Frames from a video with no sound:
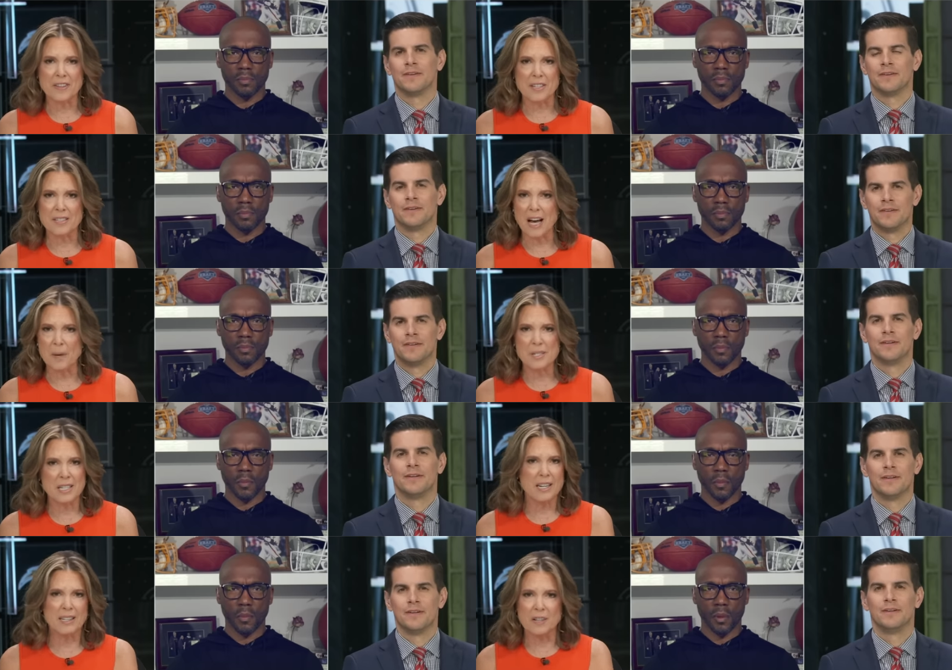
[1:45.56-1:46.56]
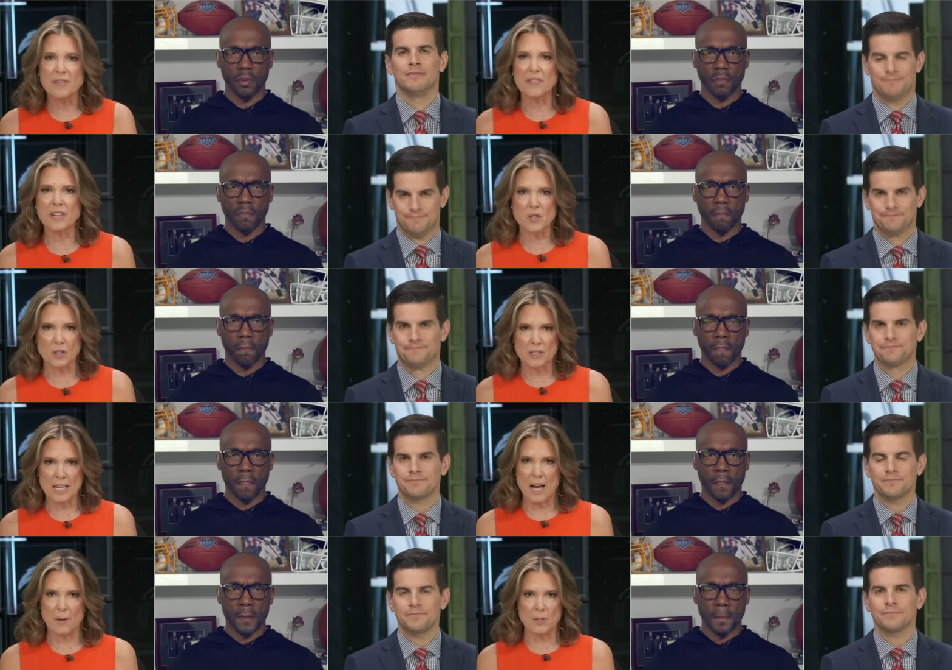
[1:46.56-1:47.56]
Speaker 1: for the top seed, and they fizzled
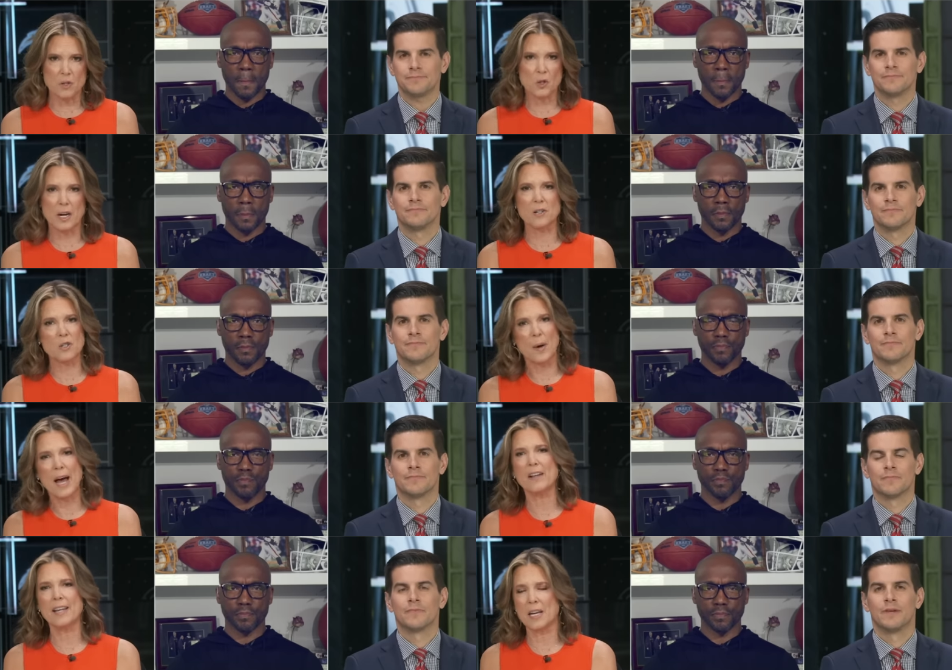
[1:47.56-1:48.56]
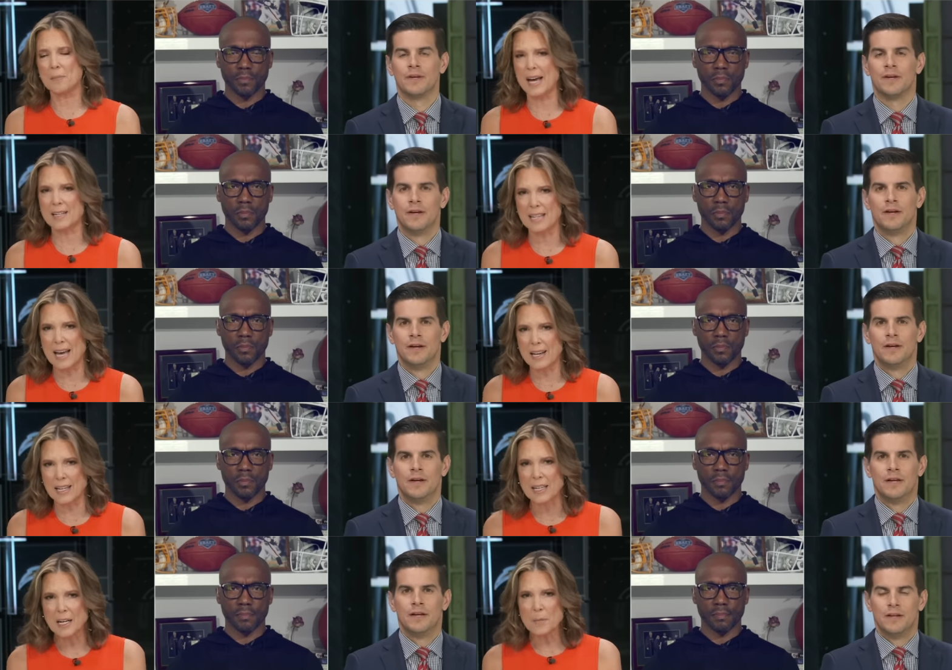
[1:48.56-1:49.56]
down the stretch. So how do they get past that
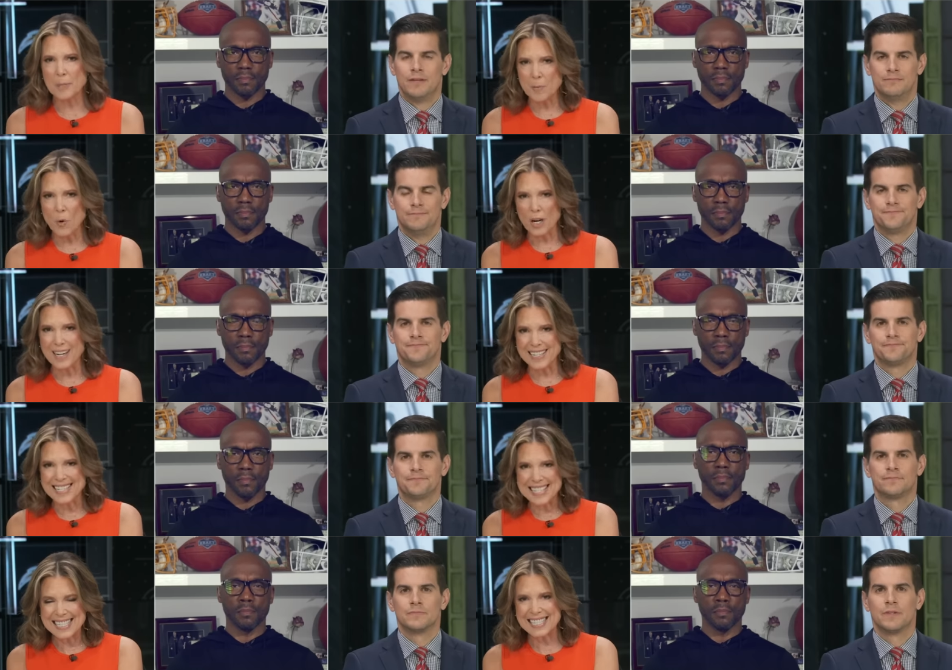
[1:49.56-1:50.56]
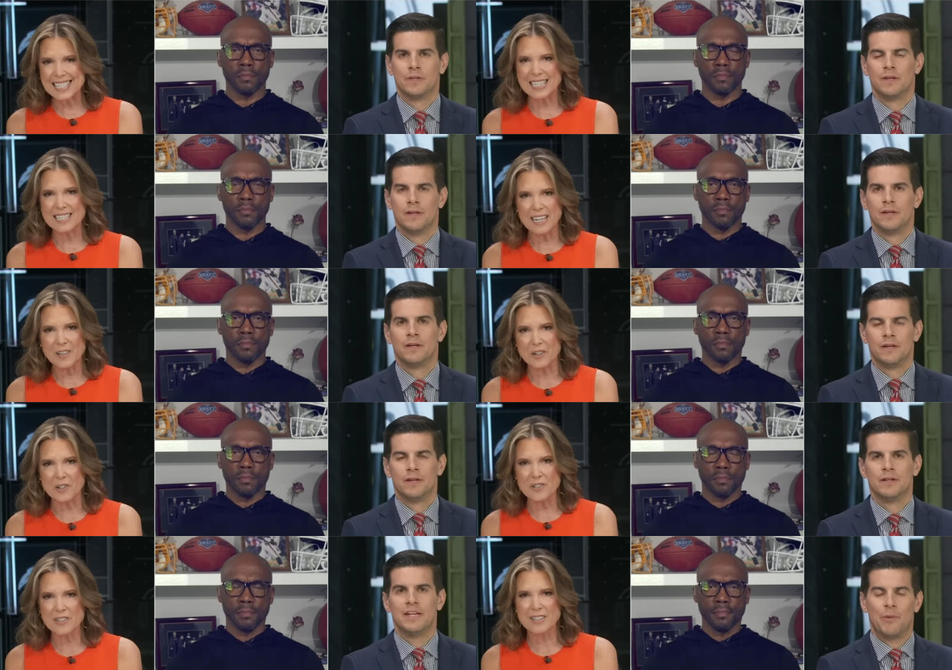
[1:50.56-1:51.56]
and be more consistent
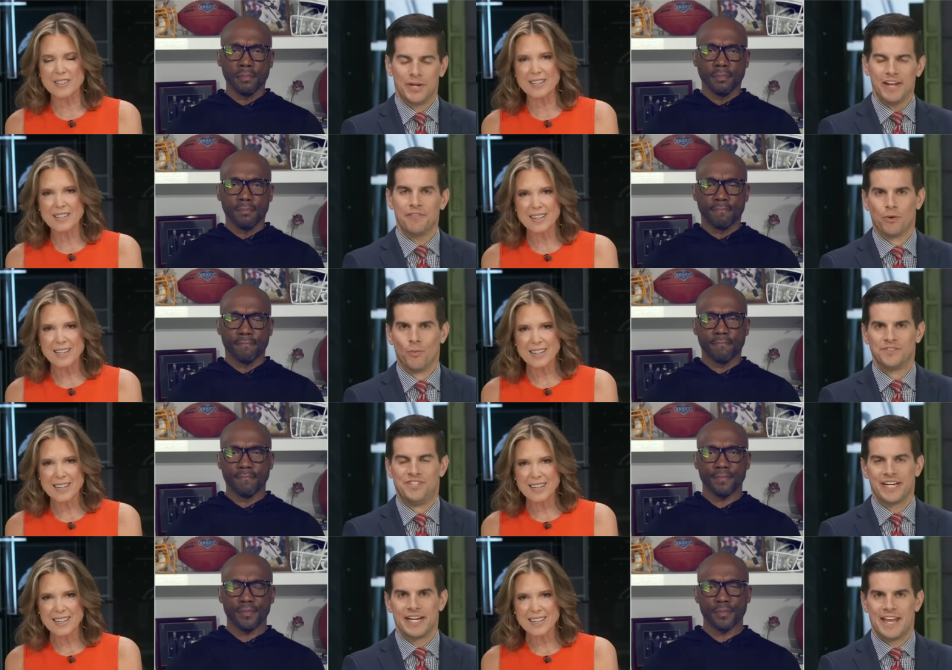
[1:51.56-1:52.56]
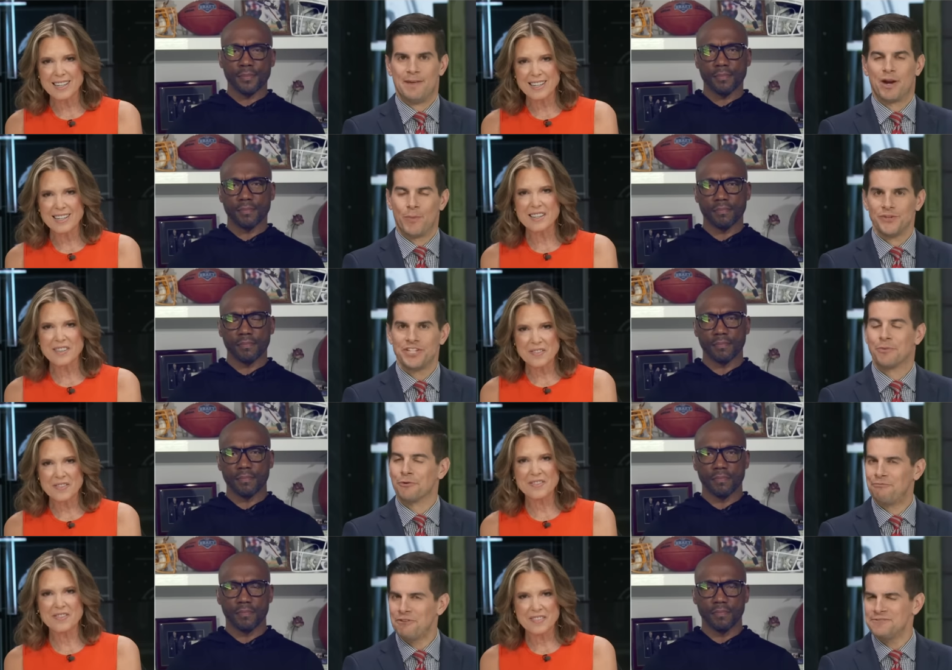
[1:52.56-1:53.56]
contenders?
Speaker 2: Yeah, I want to get there in one second, Hannah, but I will say we're
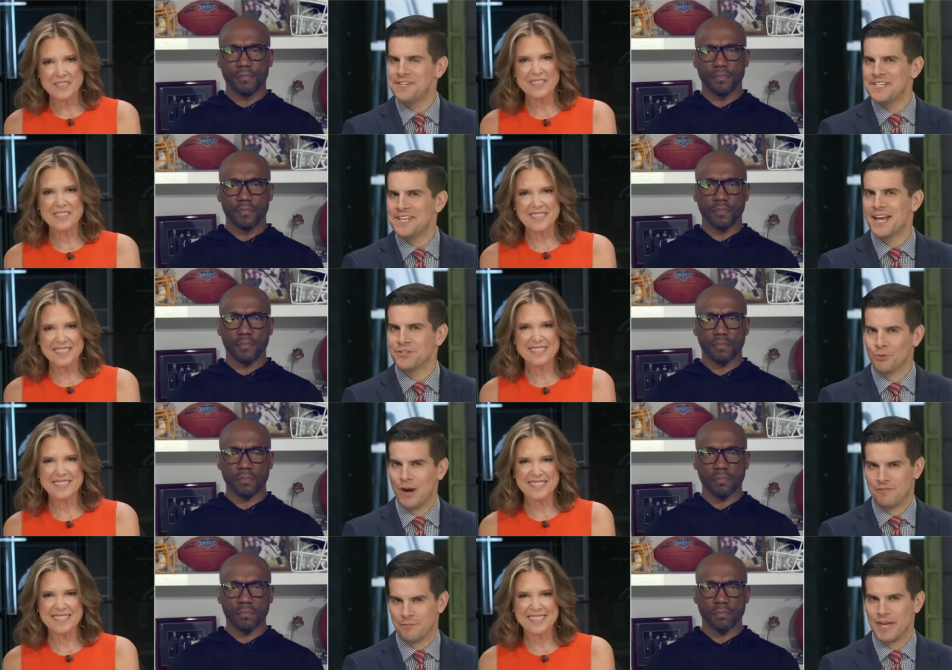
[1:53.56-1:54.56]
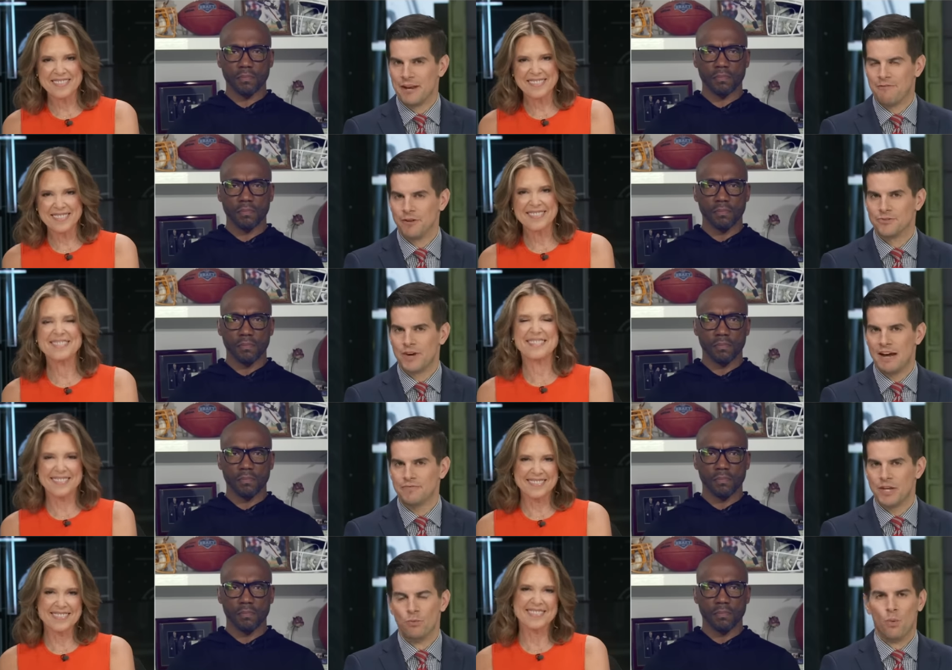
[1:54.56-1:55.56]
fifteen days away from the N F L draft,
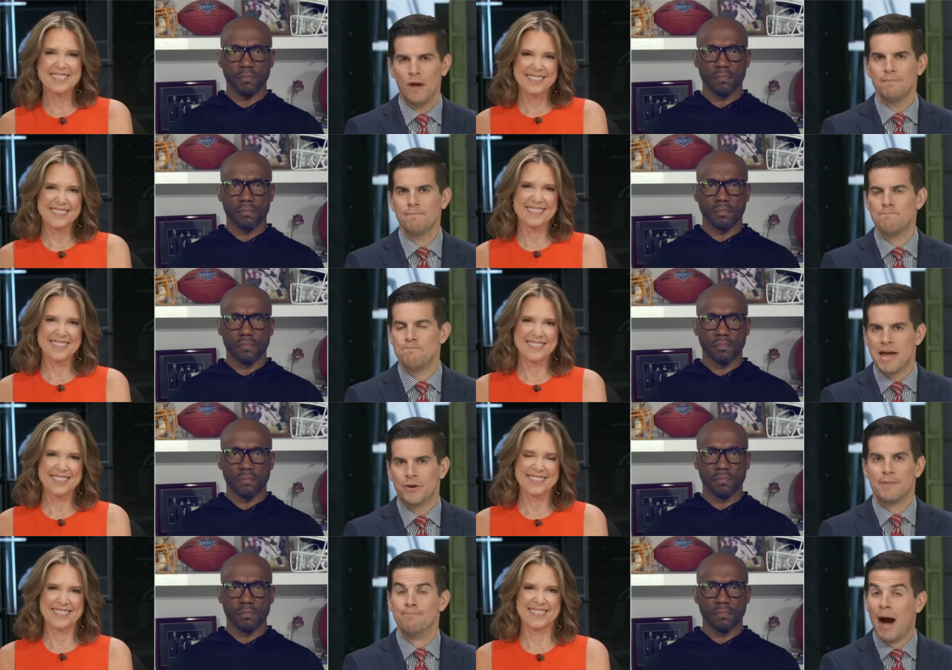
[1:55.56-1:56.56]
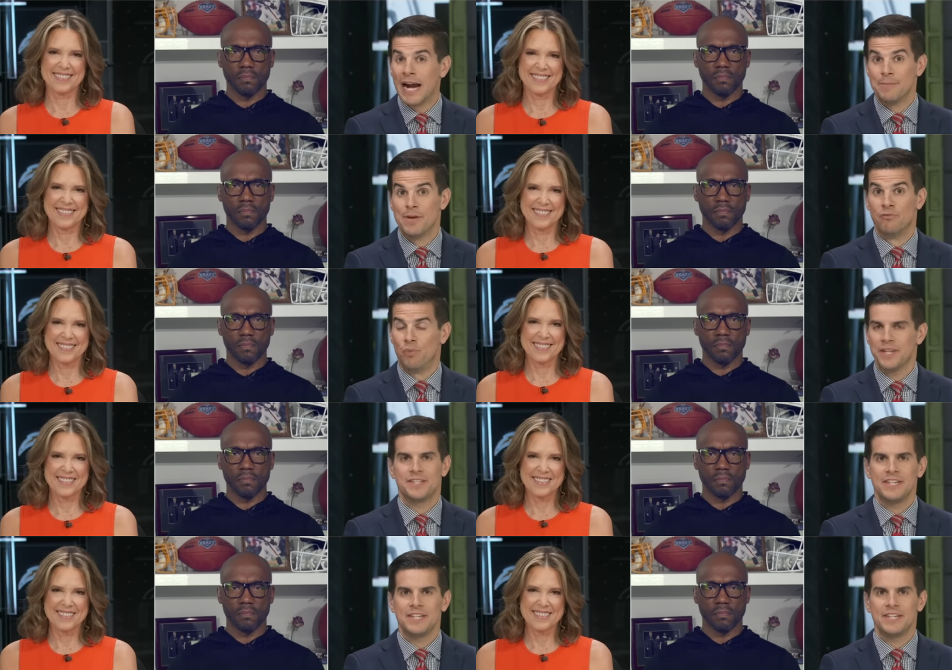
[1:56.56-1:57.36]
and what better embodiment of what a